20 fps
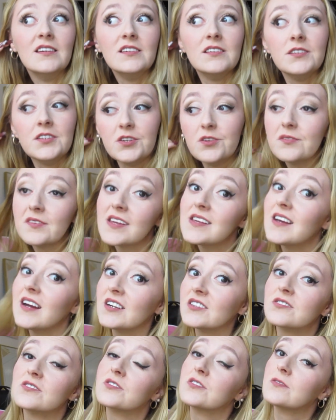Do you think I
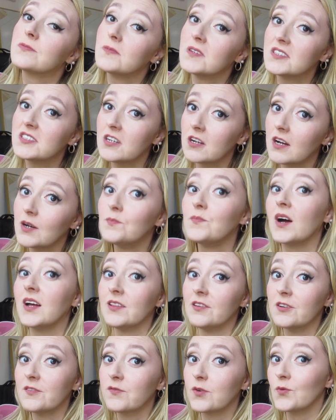should switch up my
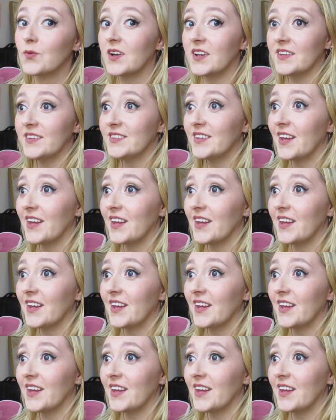look for wedding